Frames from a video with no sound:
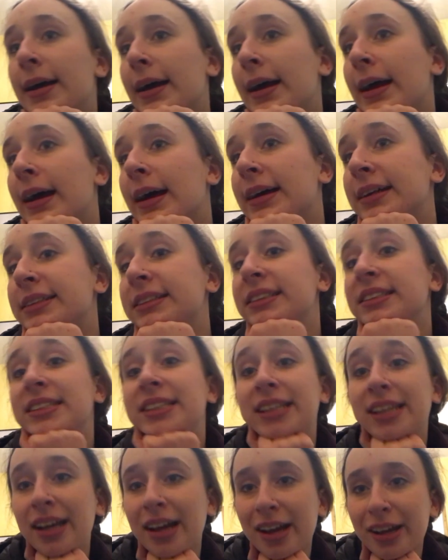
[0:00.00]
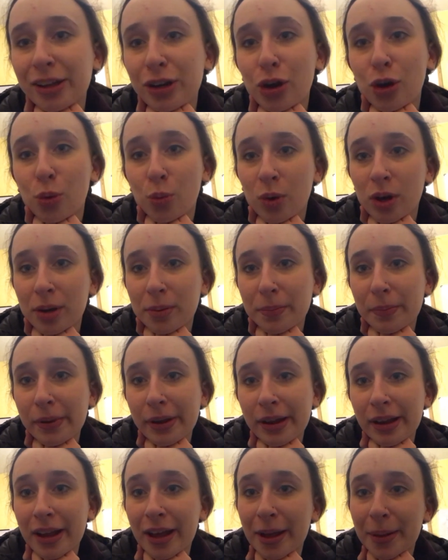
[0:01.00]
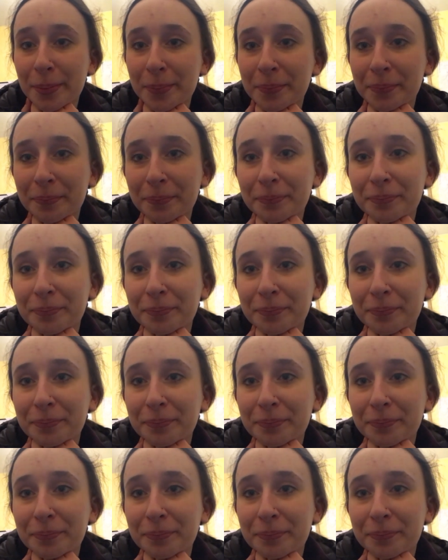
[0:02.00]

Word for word: at 9:01 p.m.